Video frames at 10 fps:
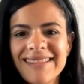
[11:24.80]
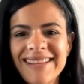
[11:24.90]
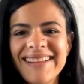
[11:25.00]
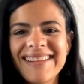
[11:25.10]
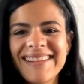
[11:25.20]

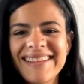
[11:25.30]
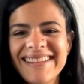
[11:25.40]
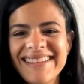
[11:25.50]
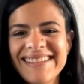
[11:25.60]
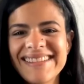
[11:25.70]

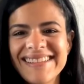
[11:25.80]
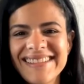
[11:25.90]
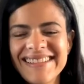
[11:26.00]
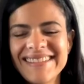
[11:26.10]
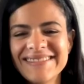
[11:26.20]

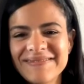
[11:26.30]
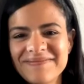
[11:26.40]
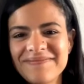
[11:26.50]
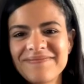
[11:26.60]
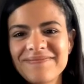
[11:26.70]

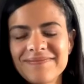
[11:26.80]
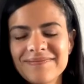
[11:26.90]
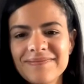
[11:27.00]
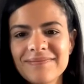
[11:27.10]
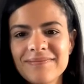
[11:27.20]

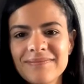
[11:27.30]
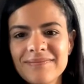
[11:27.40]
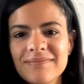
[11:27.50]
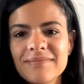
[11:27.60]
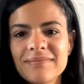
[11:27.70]

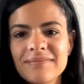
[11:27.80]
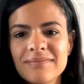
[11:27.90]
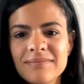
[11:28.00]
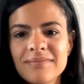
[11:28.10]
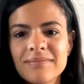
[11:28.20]

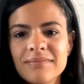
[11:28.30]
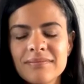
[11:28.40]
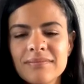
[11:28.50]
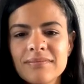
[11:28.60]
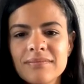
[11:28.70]

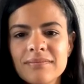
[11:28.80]
This person isn't speaking.